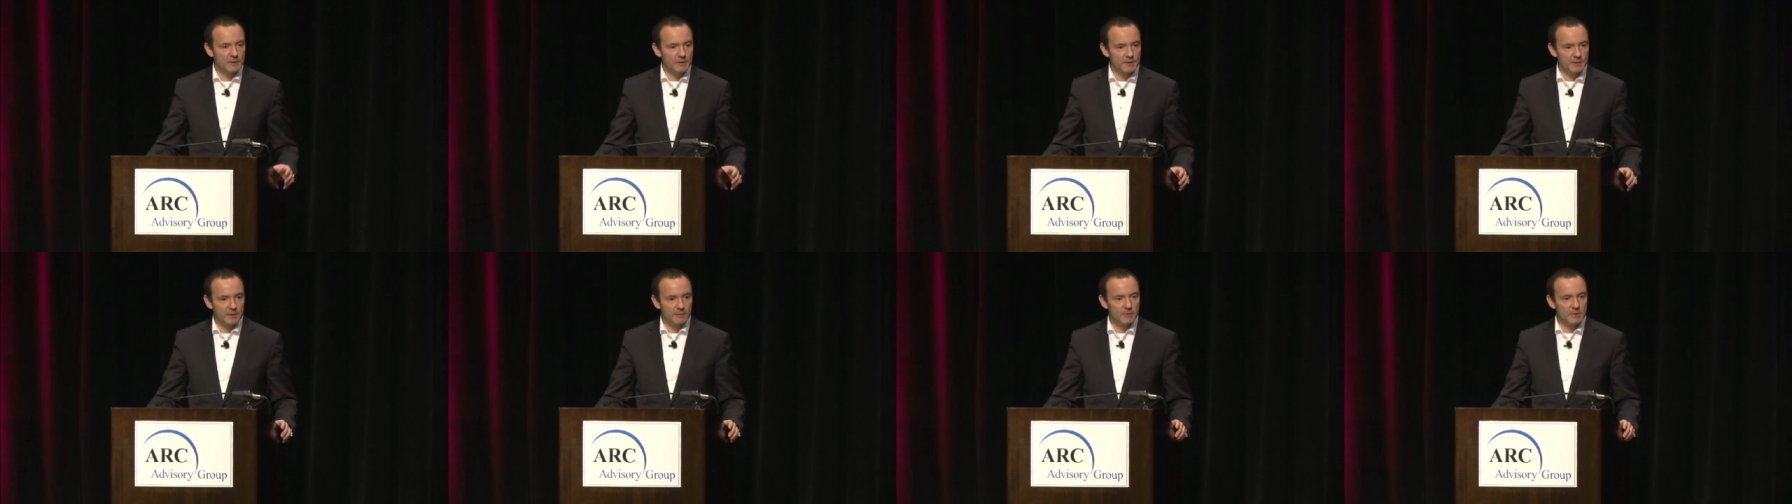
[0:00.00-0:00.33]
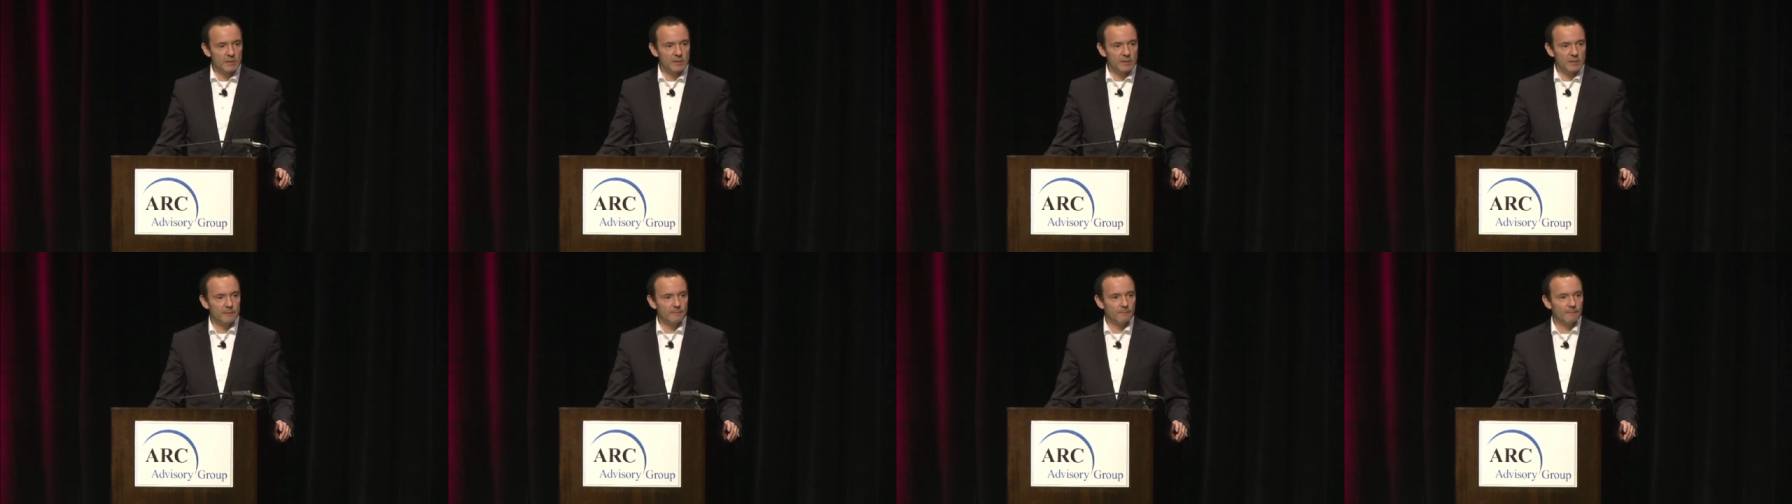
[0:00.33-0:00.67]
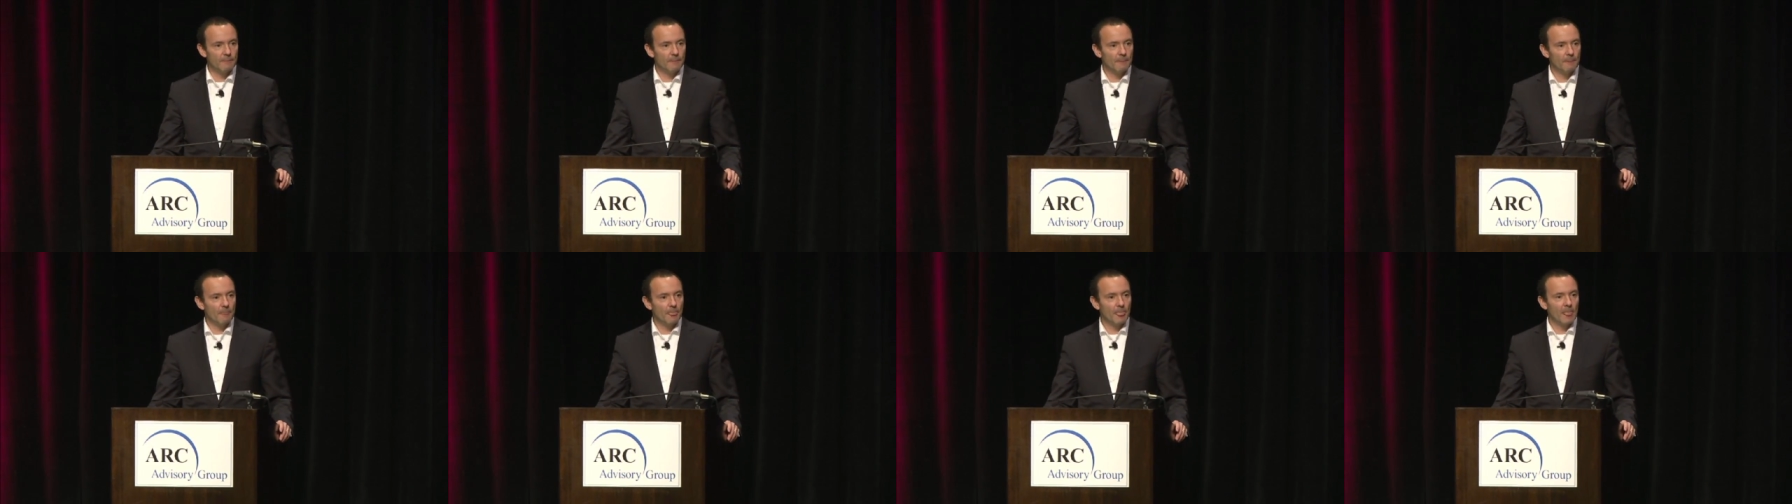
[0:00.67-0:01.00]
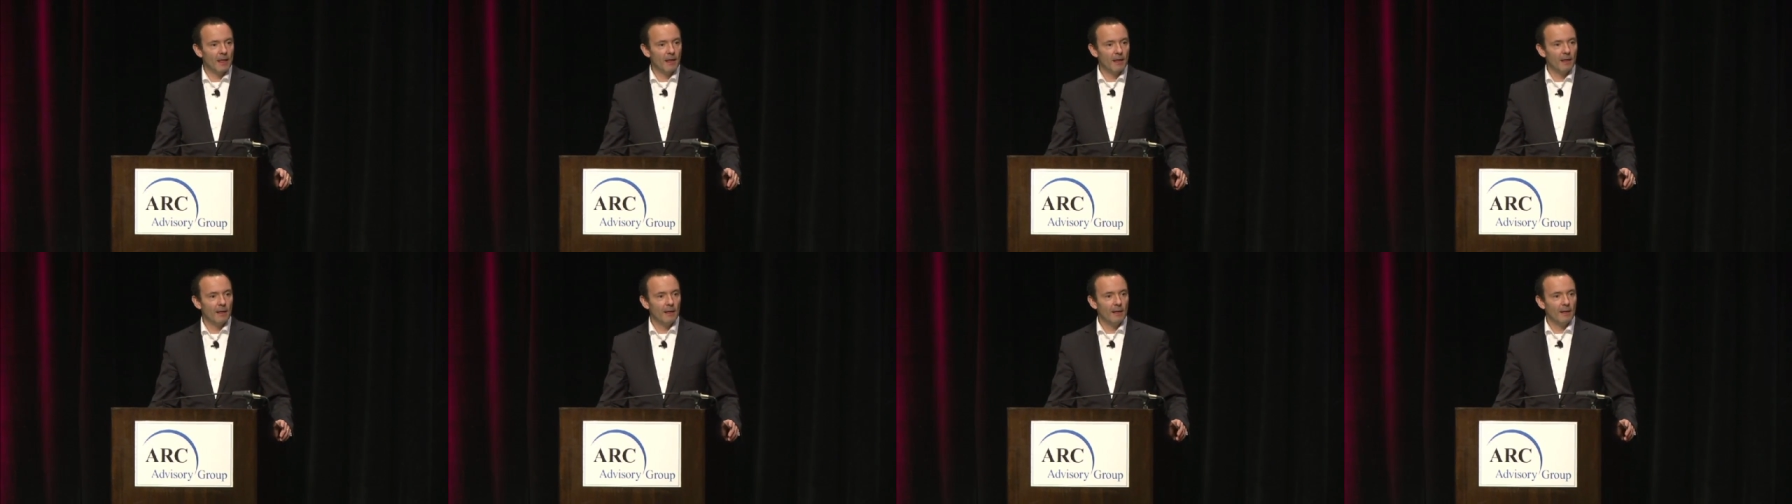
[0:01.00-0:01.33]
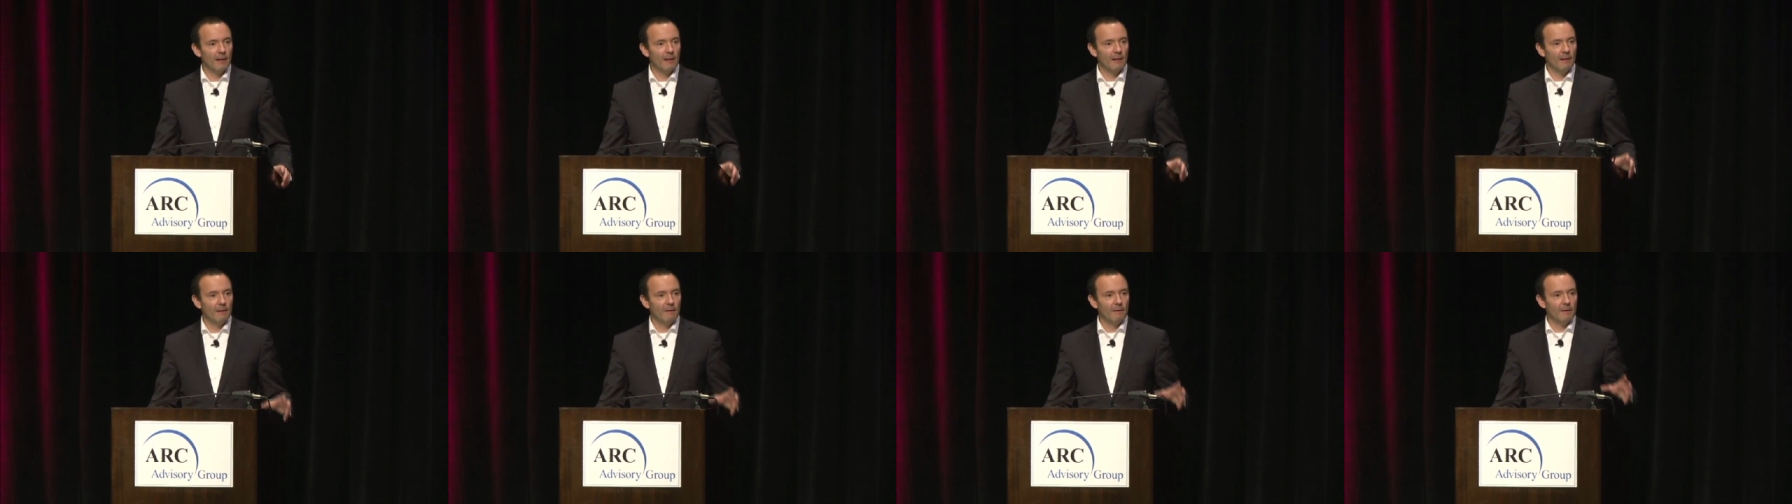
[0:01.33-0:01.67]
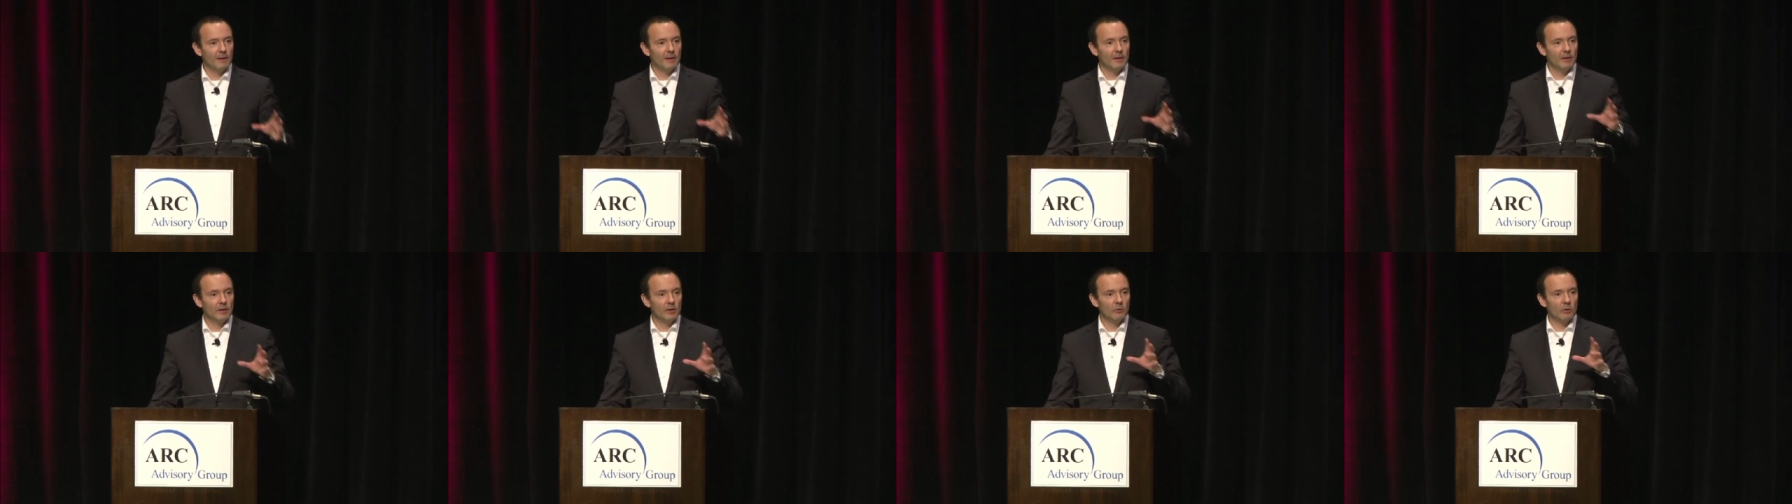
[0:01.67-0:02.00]
systems,
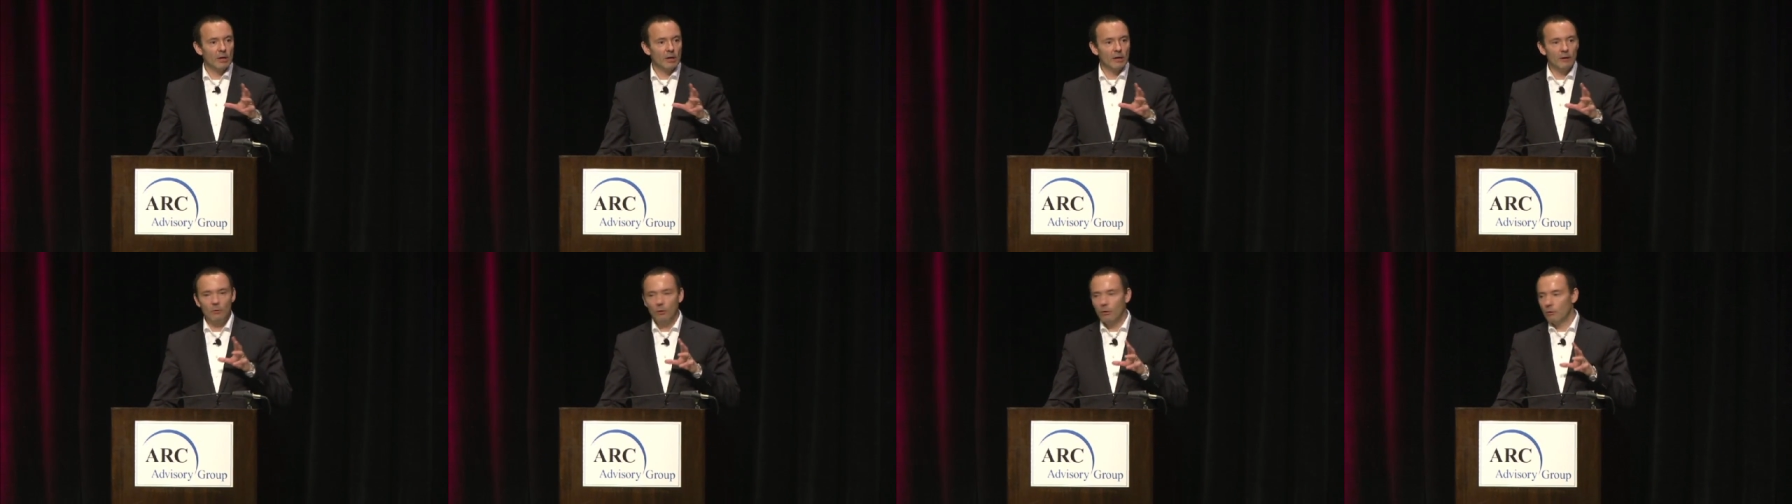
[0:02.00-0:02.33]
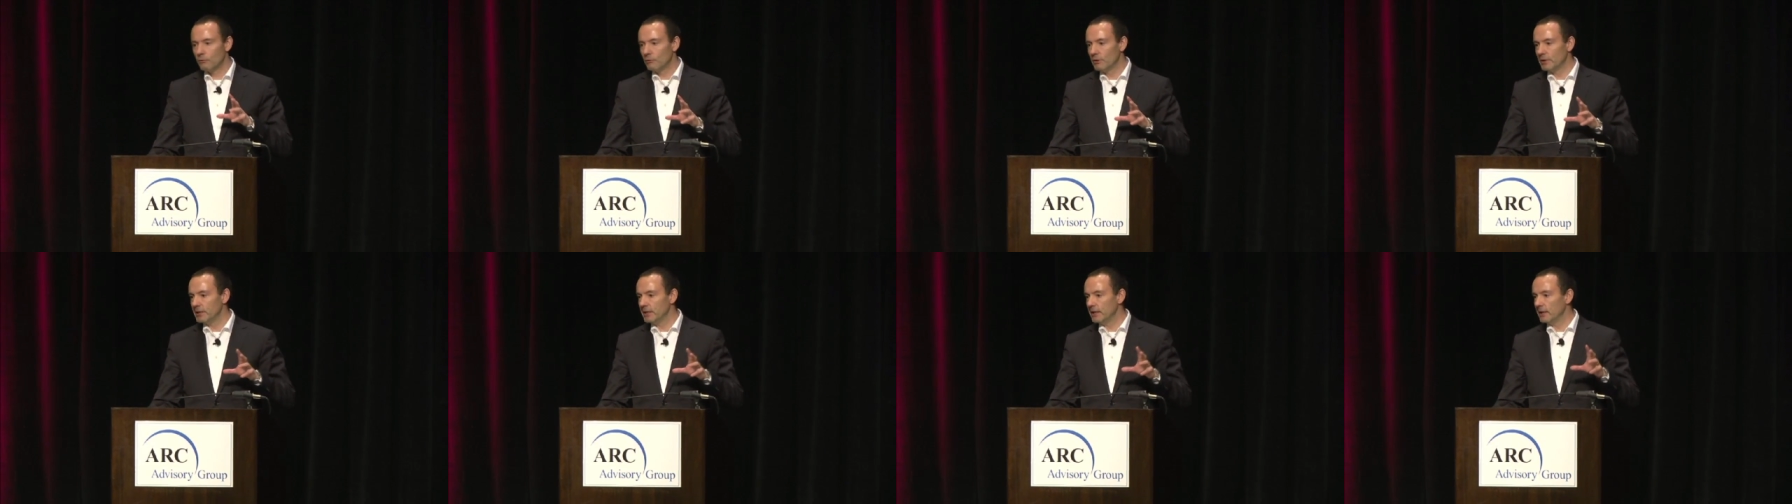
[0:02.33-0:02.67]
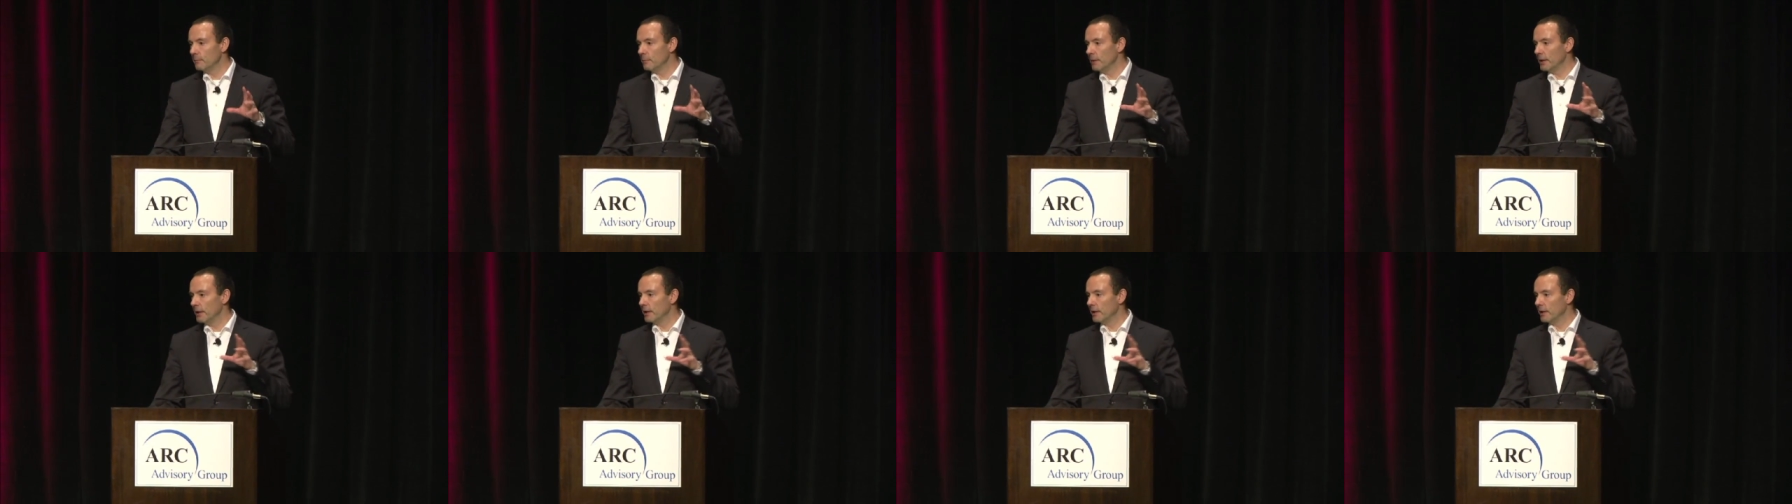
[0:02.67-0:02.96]
you can already